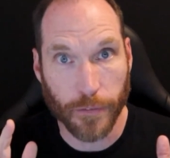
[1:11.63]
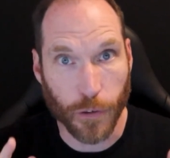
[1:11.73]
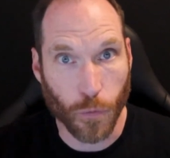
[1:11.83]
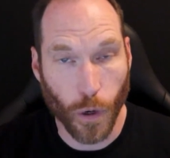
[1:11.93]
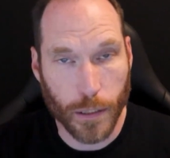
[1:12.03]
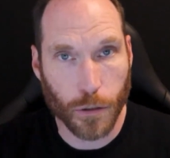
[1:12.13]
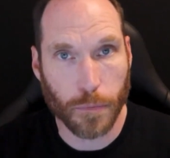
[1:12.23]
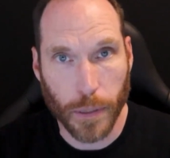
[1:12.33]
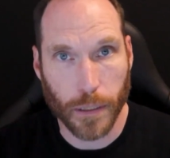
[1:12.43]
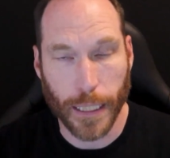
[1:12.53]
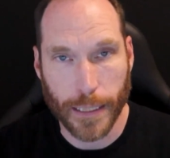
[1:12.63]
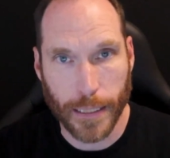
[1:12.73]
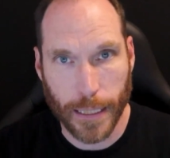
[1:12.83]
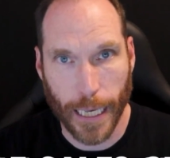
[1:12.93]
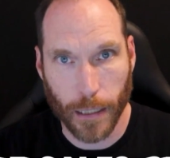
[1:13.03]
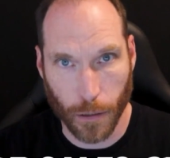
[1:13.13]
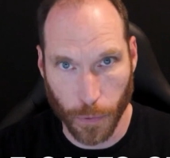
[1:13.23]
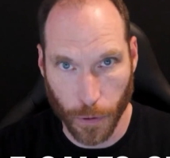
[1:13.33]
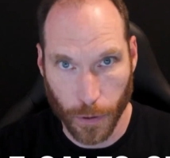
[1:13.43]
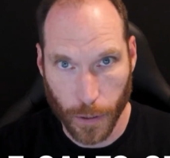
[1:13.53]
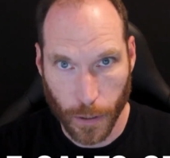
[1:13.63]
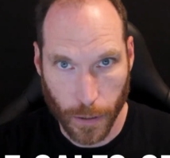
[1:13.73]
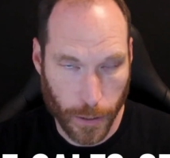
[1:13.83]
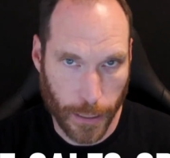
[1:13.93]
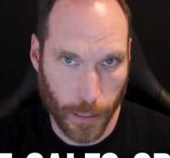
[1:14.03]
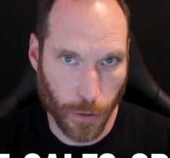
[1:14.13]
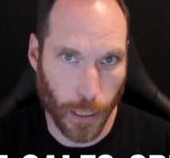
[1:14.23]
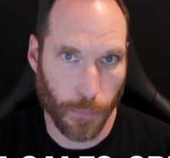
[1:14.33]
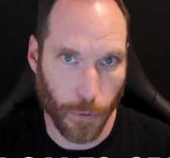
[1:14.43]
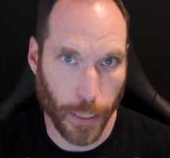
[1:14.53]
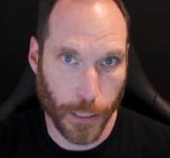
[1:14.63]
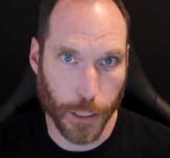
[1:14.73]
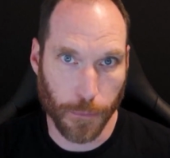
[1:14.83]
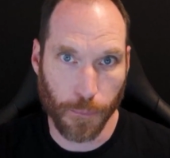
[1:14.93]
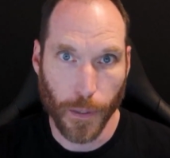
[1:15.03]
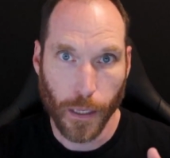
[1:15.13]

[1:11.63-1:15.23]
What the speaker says: If you want to build a scalable sales operation,